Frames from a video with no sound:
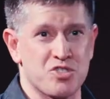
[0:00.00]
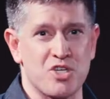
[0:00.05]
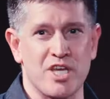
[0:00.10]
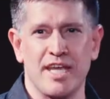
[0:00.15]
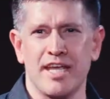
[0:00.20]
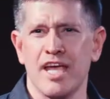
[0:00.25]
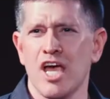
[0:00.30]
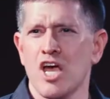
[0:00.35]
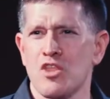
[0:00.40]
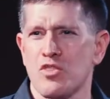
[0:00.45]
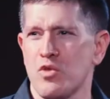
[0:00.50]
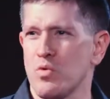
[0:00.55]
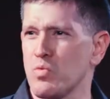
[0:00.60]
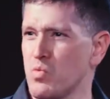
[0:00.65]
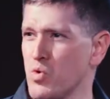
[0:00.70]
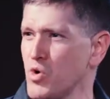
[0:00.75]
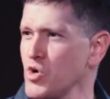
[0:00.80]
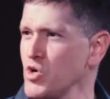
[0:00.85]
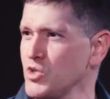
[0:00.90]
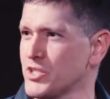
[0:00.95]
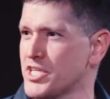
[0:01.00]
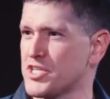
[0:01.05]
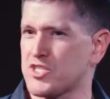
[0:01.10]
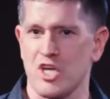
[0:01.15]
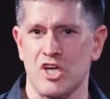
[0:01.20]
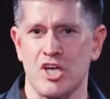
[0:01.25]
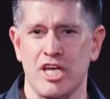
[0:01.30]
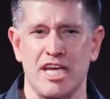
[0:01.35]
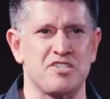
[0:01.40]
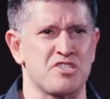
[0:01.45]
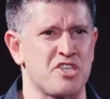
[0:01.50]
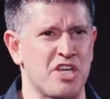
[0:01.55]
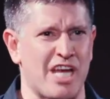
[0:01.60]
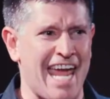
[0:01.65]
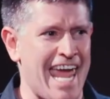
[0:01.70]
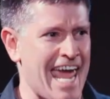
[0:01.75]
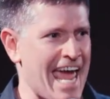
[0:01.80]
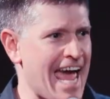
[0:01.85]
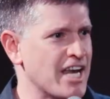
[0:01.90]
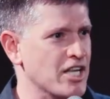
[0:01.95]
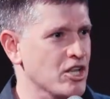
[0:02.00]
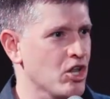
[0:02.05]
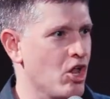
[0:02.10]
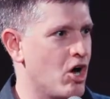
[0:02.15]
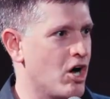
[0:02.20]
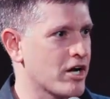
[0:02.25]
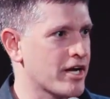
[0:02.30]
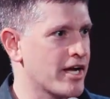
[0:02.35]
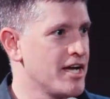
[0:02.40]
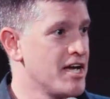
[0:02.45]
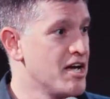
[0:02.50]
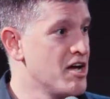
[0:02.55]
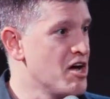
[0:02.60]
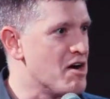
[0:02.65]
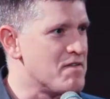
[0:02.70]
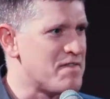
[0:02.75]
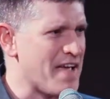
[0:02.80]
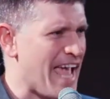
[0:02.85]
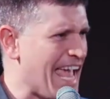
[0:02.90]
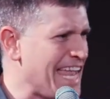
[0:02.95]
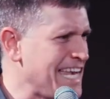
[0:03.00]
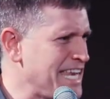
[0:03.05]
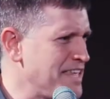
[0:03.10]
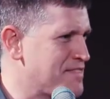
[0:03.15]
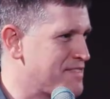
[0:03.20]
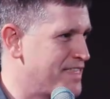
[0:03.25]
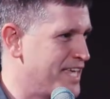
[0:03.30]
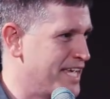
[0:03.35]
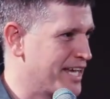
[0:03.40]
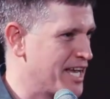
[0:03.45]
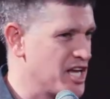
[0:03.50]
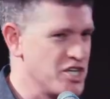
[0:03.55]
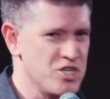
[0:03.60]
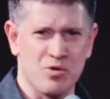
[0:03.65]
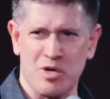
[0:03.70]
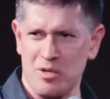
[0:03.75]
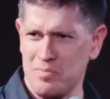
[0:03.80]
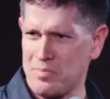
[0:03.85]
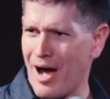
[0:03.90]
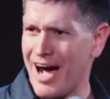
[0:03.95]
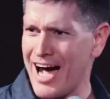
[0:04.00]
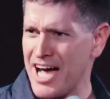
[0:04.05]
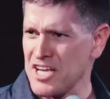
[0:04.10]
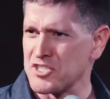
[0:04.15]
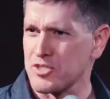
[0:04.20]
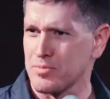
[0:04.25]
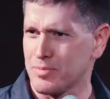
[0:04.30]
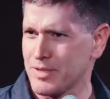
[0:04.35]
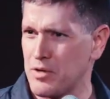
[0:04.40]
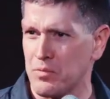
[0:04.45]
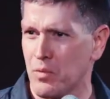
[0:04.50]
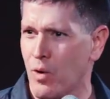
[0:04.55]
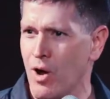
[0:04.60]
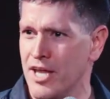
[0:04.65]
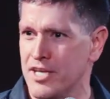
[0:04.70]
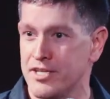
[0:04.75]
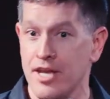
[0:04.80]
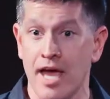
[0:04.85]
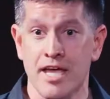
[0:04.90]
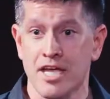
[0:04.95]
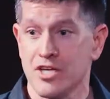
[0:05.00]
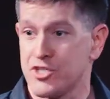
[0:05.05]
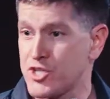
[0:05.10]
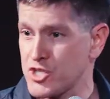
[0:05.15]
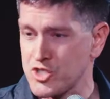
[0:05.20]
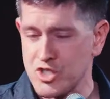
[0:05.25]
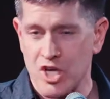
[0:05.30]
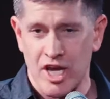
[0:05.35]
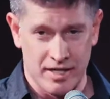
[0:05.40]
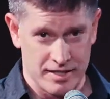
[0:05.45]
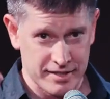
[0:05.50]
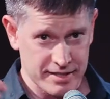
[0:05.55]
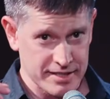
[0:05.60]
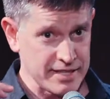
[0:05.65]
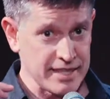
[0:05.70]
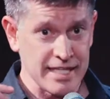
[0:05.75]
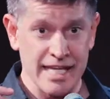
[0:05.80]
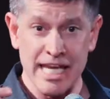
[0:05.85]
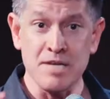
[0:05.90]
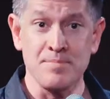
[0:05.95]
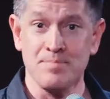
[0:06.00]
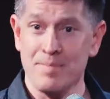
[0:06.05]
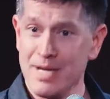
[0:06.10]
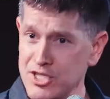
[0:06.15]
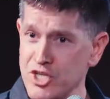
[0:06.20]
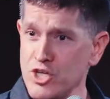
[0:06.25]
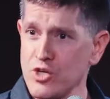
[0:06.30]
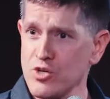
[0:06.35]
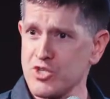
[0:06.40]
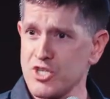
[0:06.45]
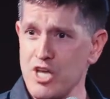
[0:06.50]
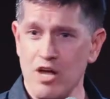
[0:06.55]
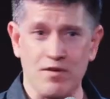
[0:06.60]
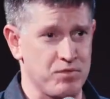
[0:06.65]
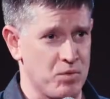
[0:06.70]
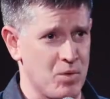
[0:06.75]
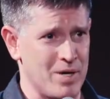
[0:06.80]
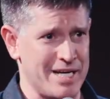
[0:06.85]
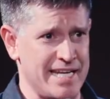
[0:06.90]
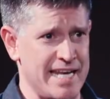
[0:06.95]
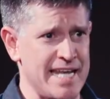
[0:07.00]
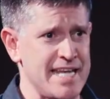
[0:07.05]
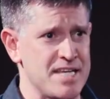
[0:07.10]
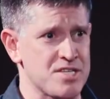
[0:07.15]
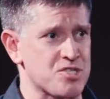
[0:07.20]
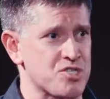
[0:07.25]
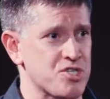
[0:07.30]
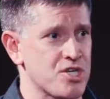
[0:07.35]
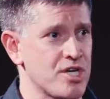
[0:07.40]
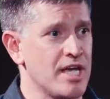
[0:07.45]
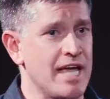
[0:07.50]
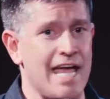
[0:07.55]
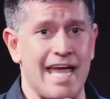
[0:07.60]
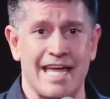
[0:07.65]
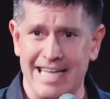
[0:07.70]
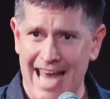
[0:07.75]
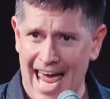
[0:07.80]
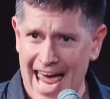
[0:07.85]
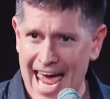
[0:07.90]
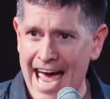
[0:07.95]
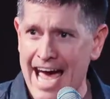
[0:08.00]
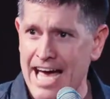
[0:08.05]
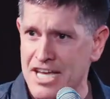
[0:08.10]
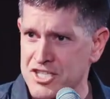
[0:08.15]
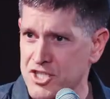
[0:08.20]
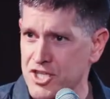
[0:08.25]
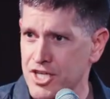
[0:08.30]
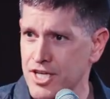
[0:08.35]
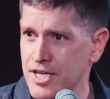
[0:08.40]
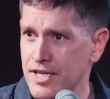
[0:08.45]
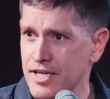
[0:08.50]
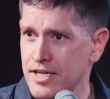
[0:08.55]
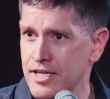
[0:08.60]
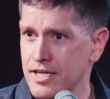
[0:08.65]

See, the world is a catalog of anything you could possibly want. Just admit to yourself what it is and ask.